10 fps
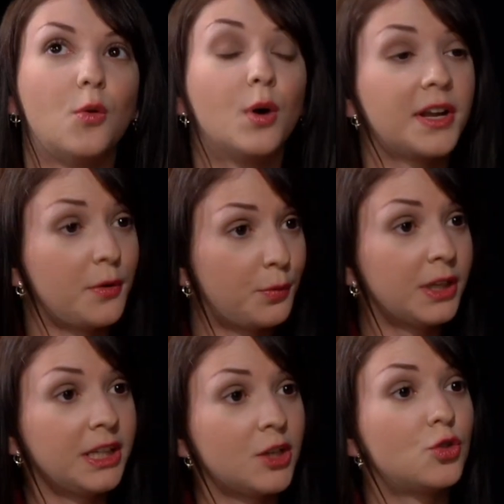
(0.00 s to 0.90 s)
One I
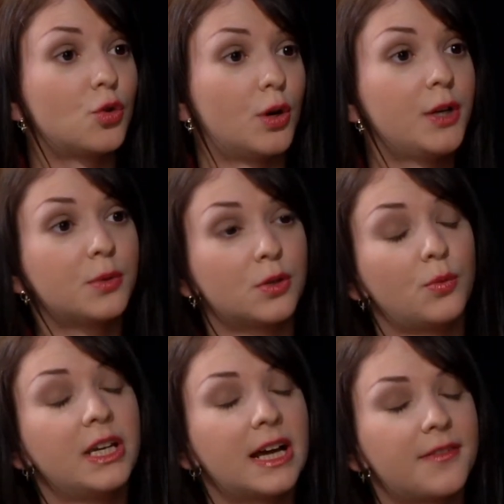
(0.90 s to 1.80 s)
really enjoyed was a
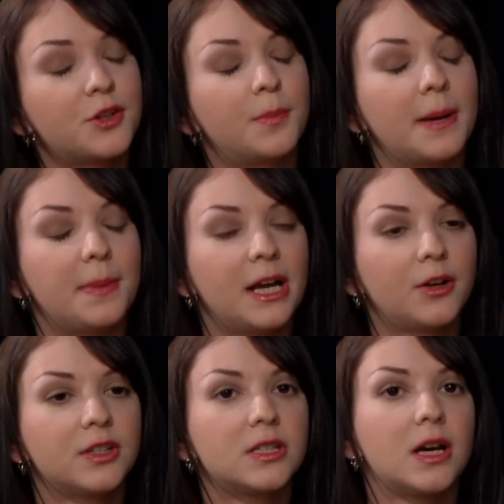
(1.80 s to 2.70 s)
week after my
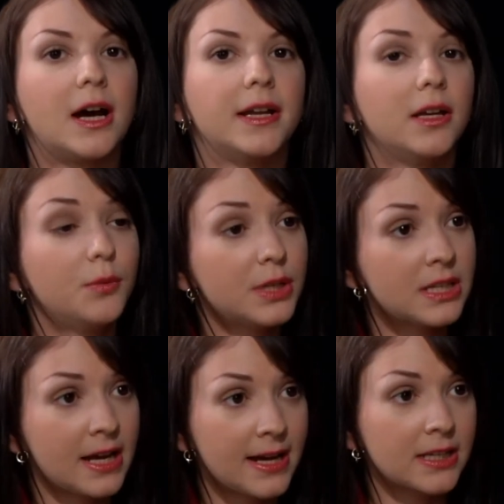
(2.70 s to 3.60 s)
parents died. It was
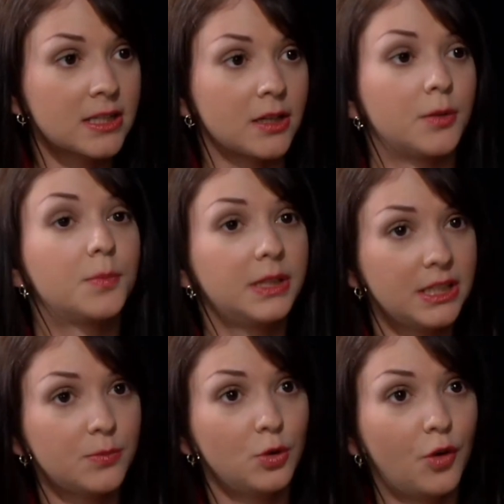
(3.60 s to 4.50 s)
an accident.
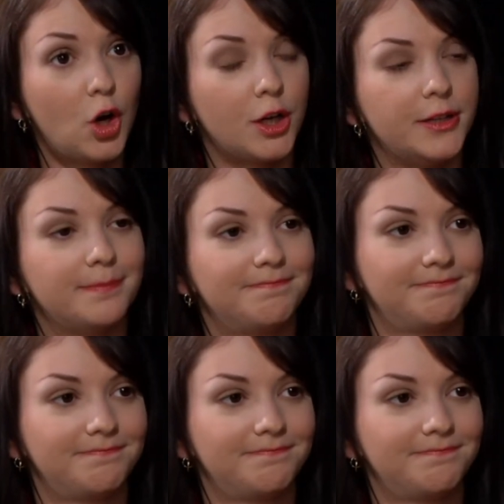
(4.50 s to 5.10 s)
Please move on.